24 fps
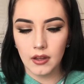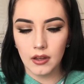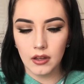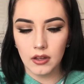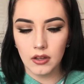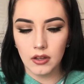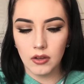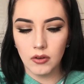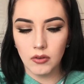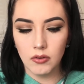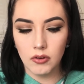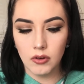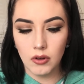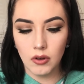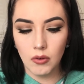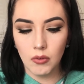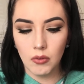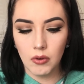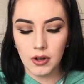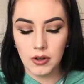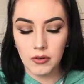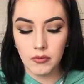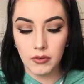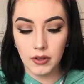You do
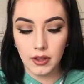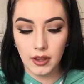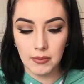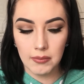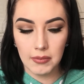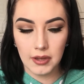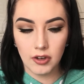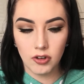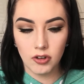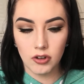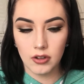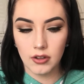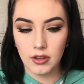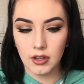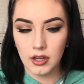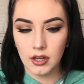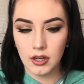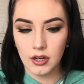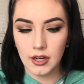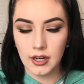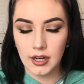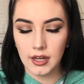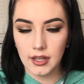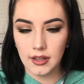want to really make sure that
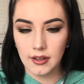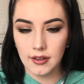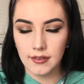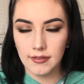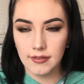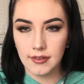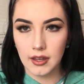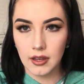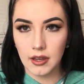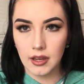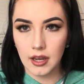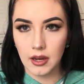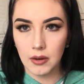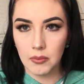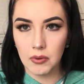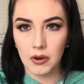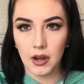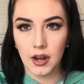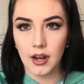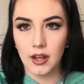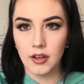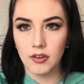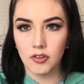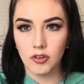you're getting the skincare
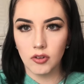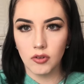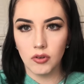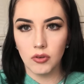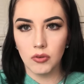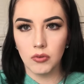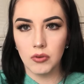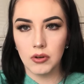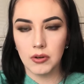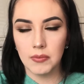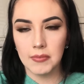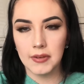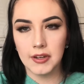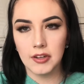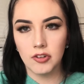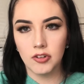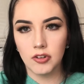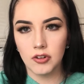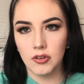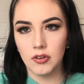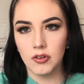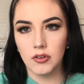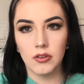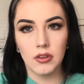products. You do want to make
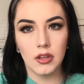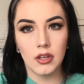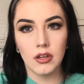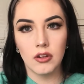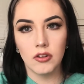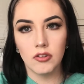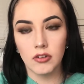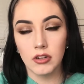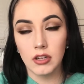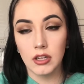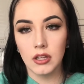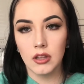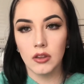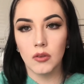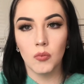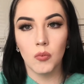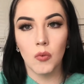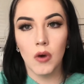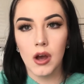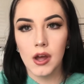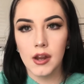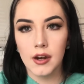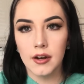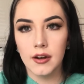sure that you're drinking the
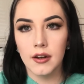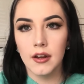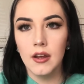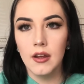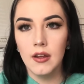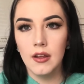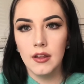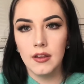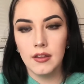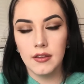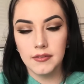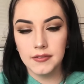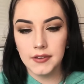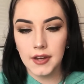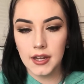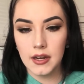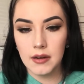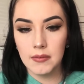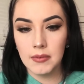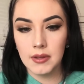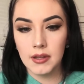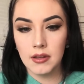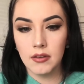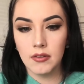water. The
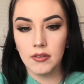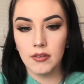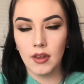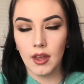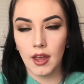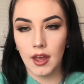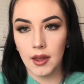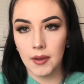vitamins,